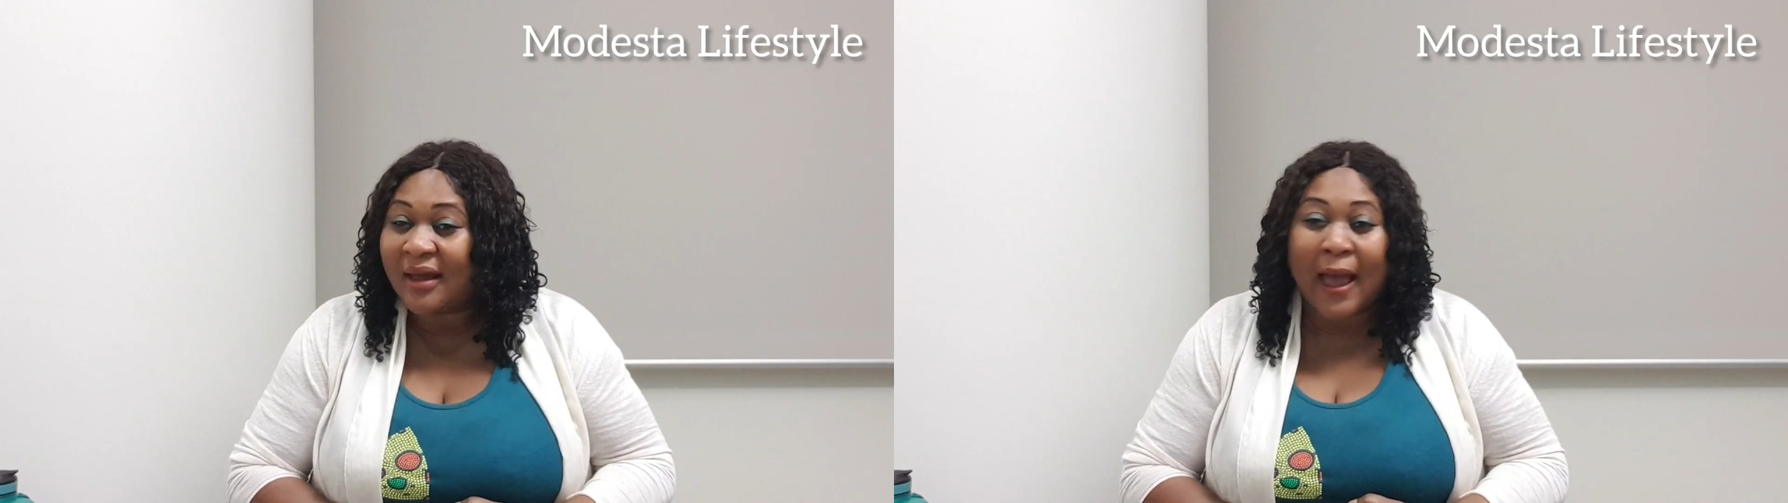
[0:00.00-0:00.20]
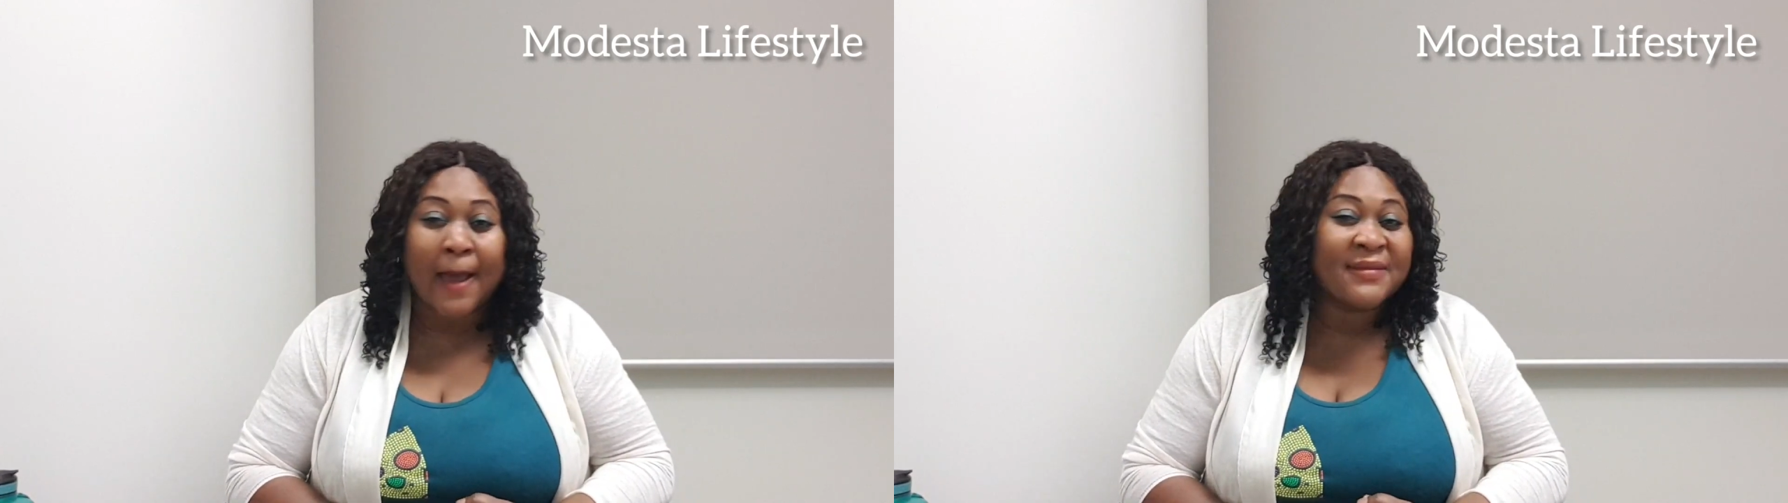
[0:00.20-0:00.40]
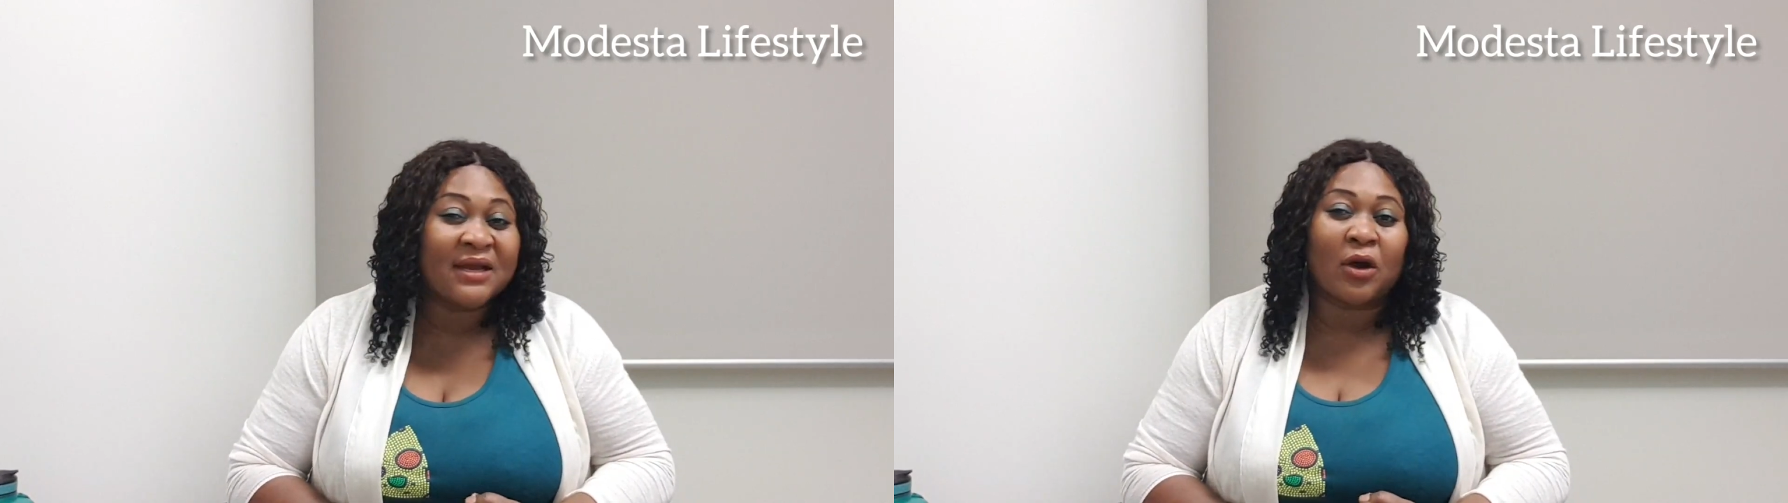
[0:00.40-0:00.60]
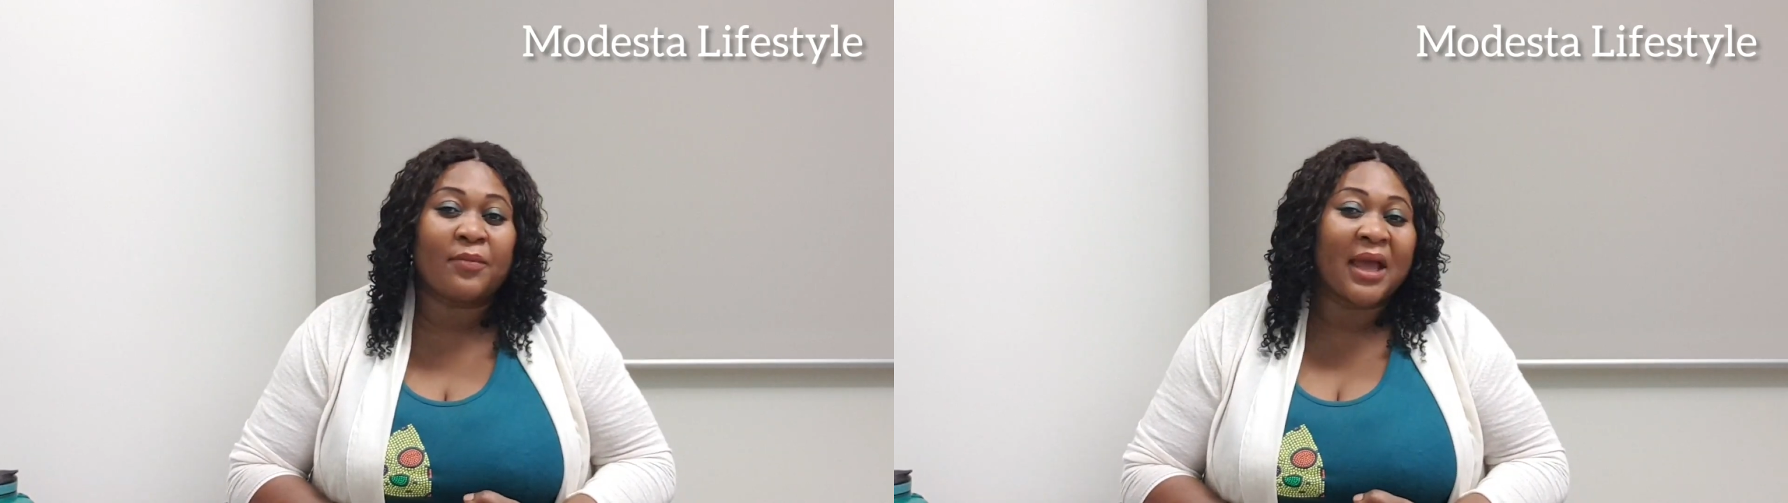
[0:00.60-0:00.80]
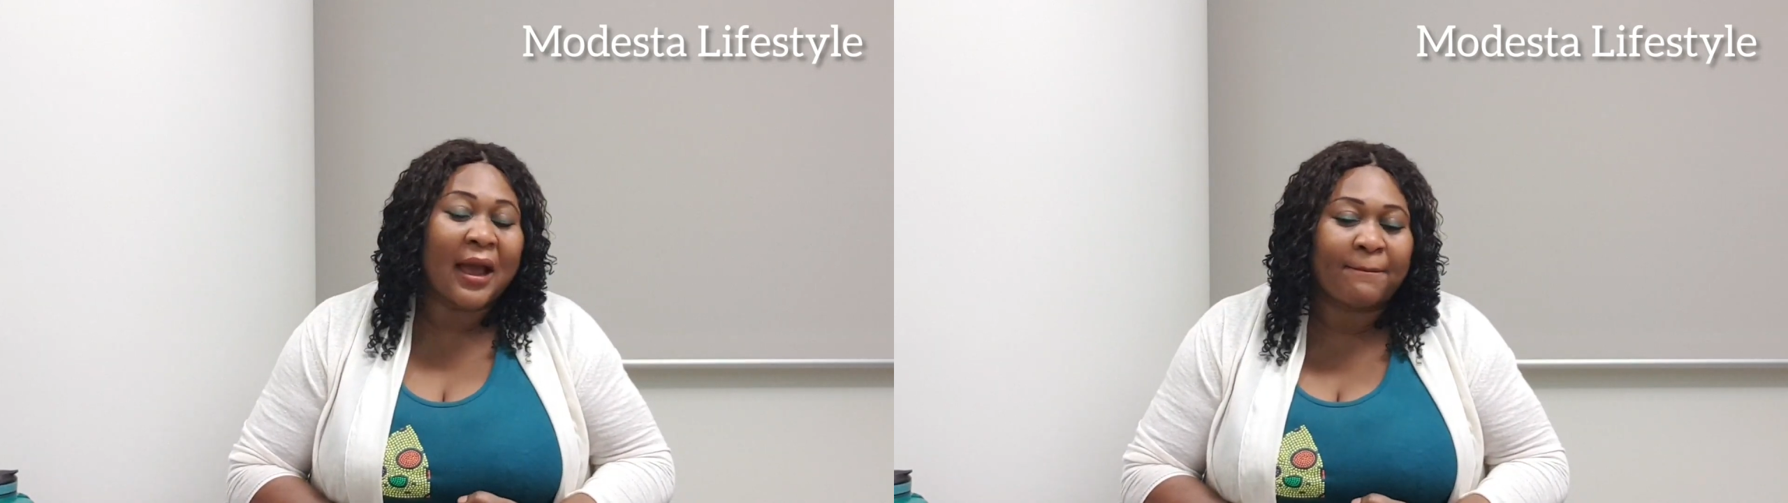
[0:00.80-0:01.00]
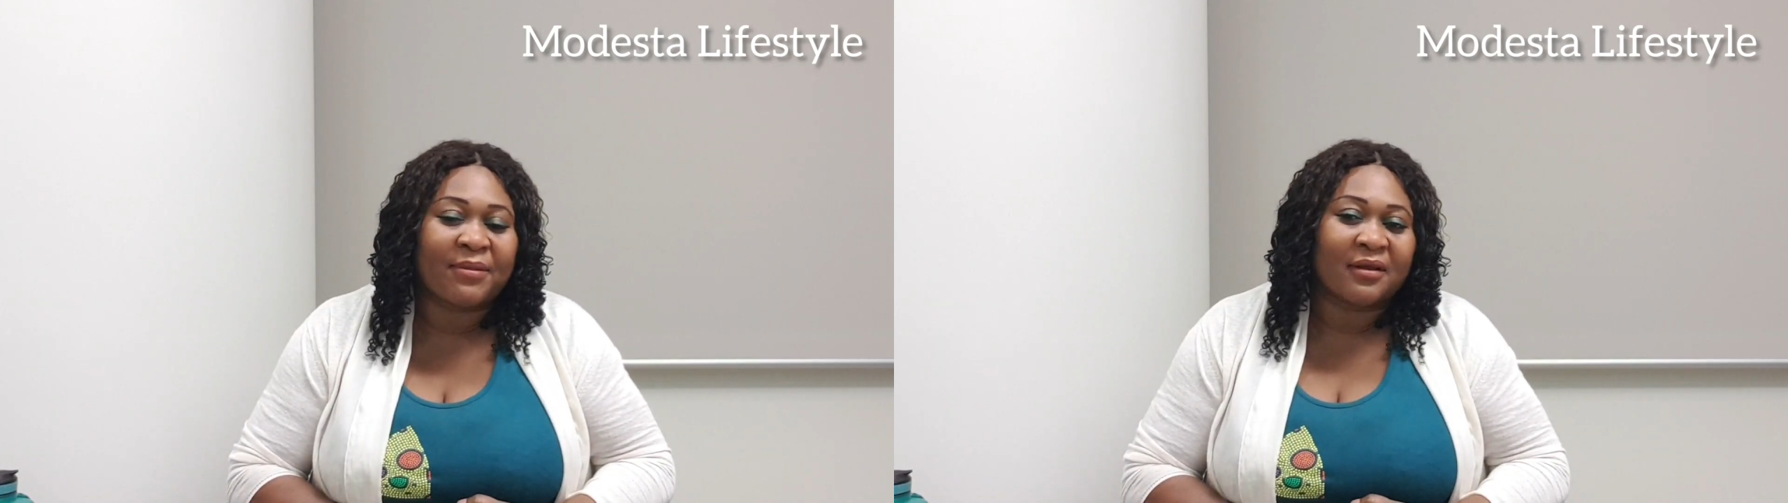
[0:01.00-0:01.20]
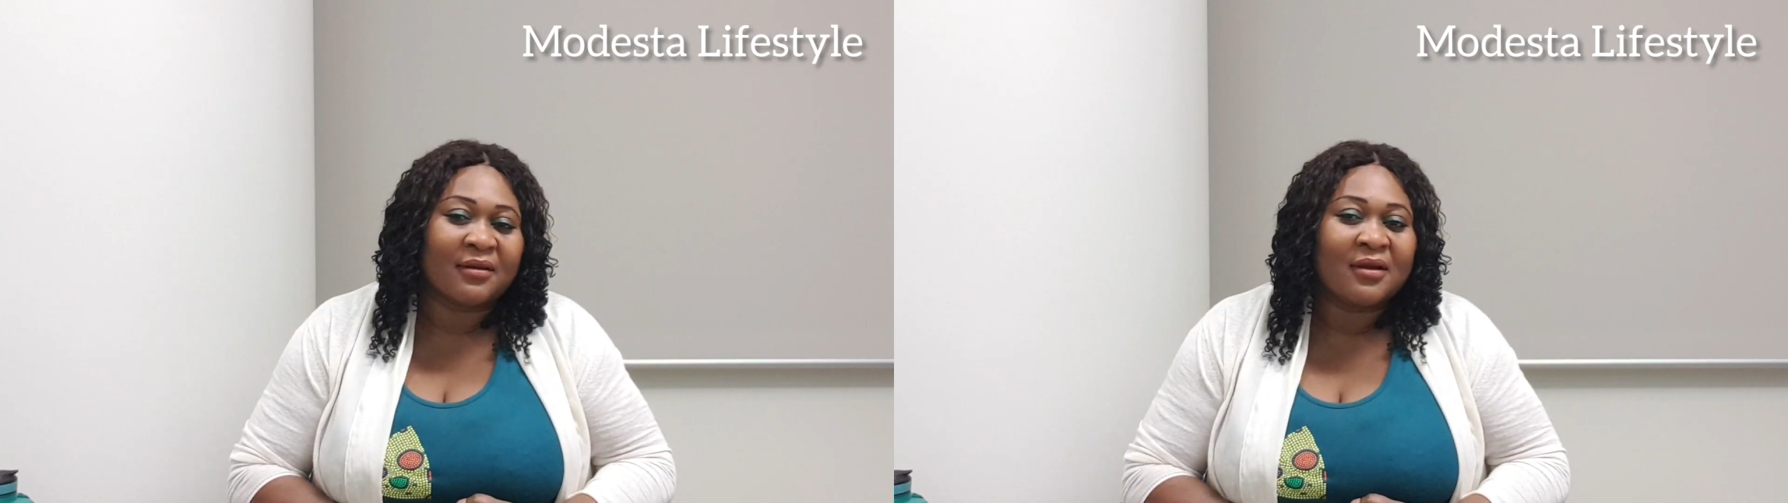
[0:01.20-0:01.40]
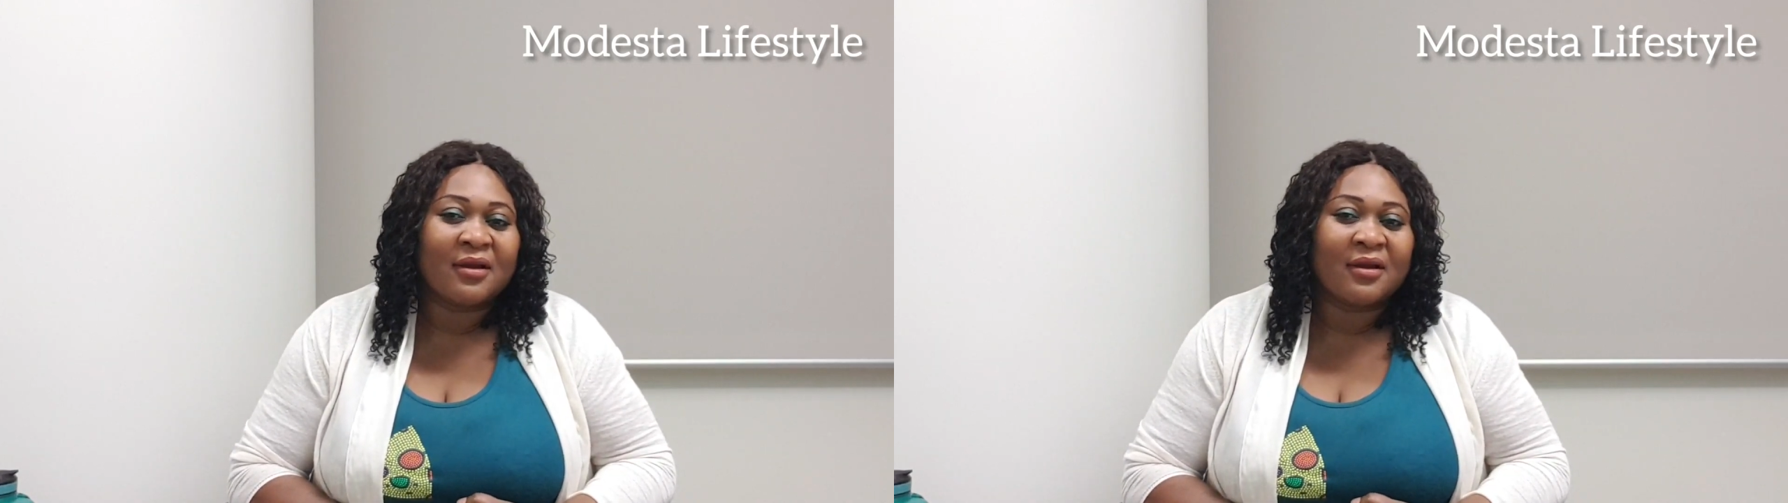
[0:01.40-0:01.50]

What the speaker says: I may not be happy,